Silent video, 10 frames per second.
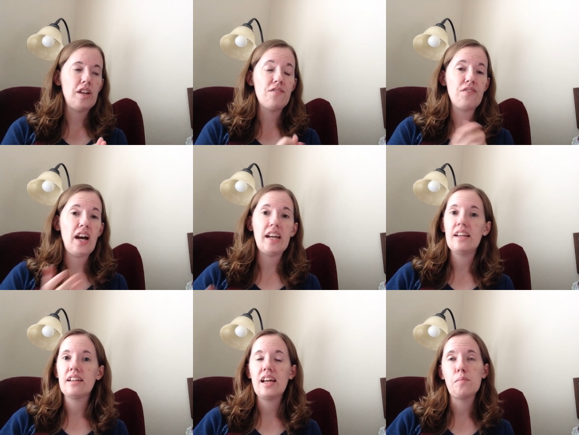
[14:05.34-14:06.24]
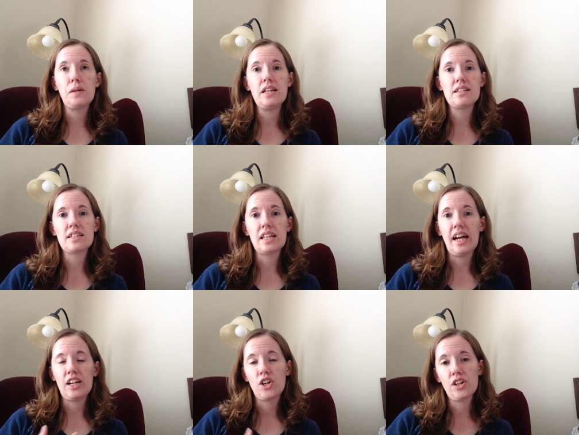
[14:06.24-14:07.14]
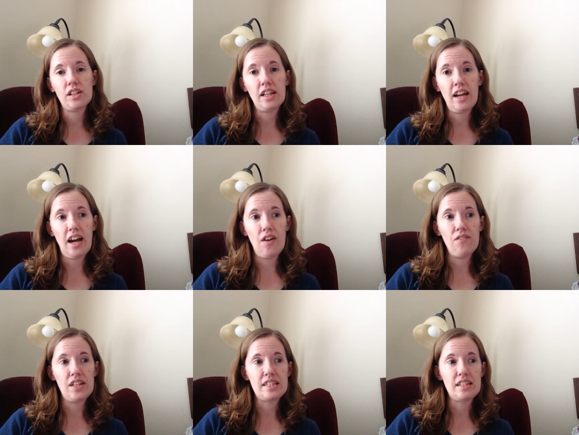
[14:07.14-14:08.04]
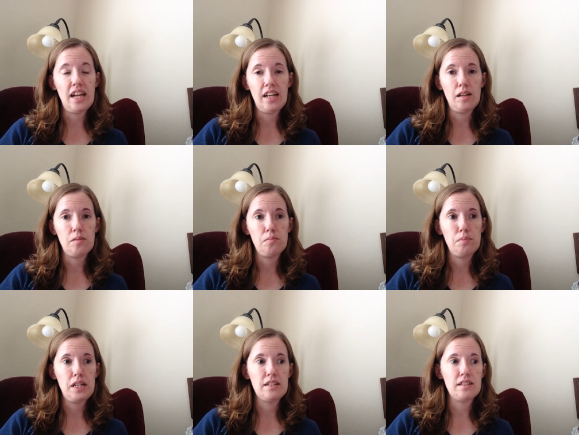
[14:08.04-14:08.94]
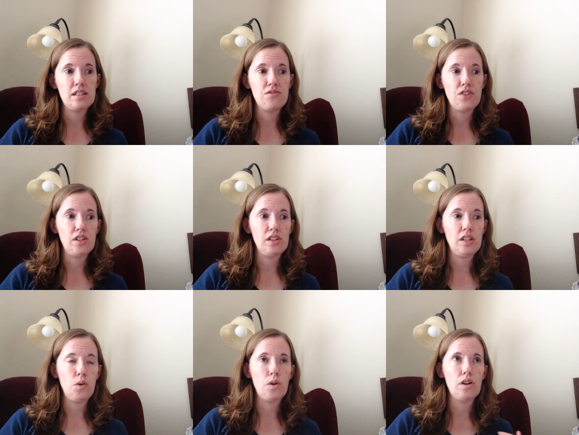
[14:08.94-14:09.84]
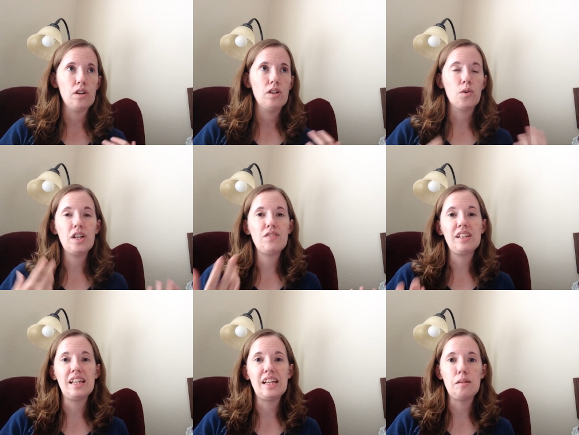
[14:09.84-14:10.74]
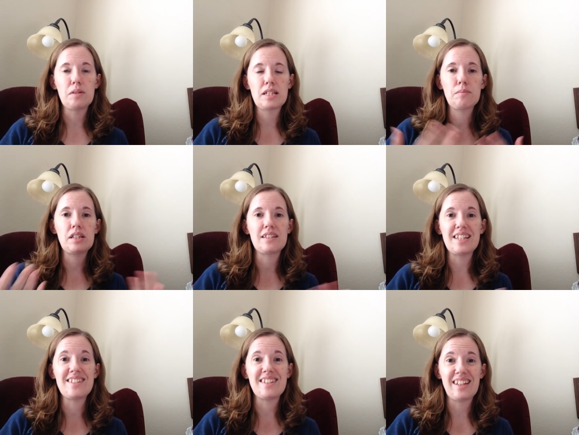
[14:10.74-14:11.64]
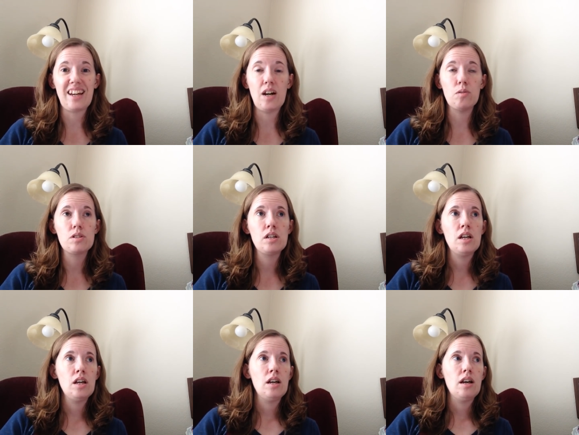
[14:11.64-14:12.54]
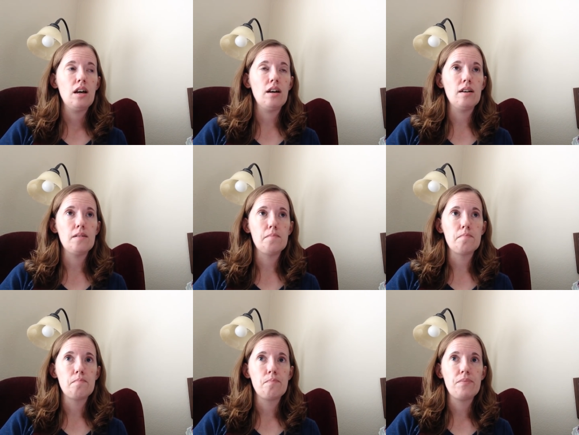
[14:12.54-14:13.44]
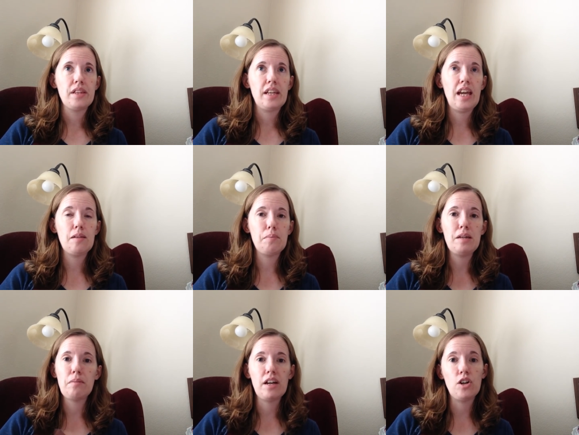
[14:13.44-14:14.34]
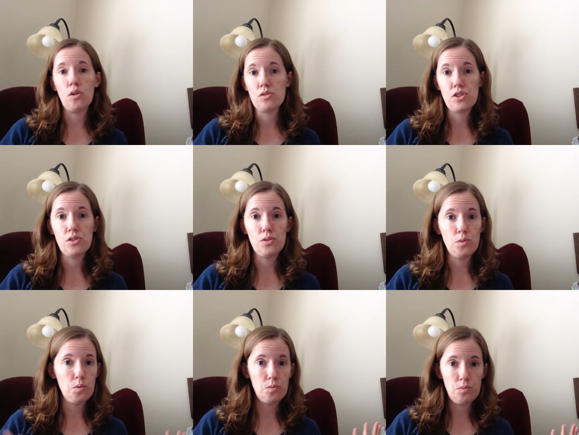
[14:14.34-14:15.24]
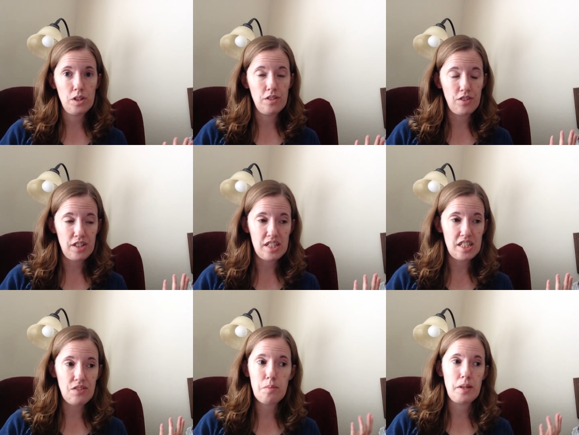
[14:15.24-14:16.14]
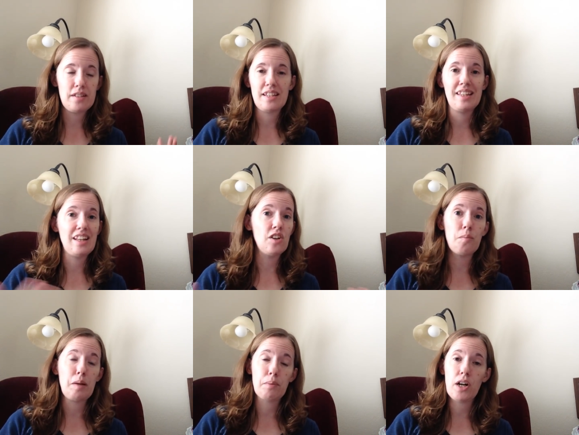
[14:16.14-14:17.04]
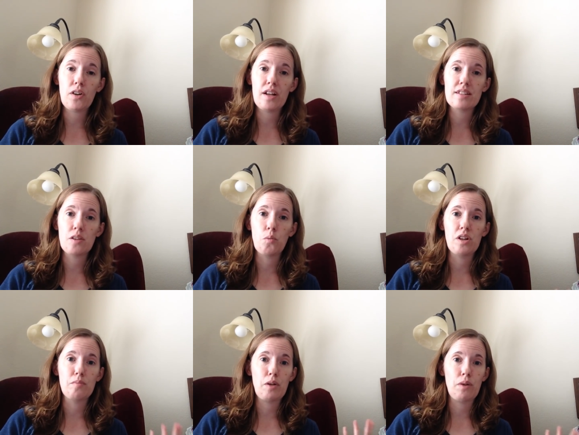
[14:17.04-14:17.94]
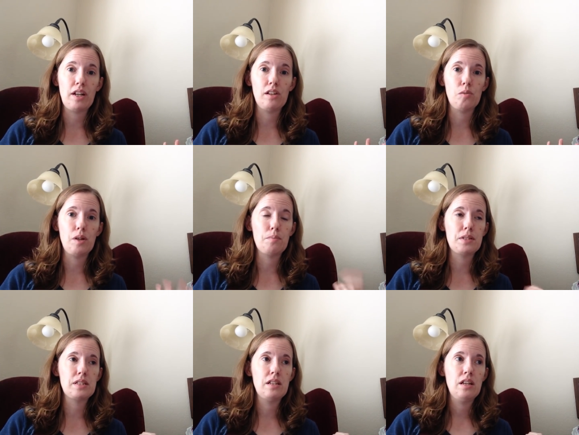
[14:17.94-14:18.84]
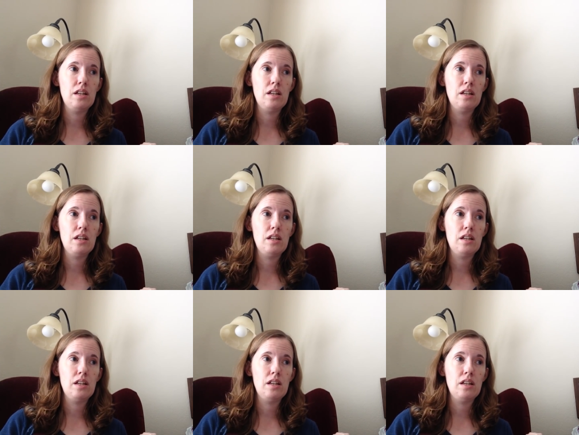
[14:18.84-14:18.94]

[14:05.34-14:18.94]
can find a piece that I currently have that's an Aida piece, that's a fairly, or, or even linen, but something that's easy to count, um, can be my go-to in front of the TV piece. And then I'll make progress on one of my regular WIPs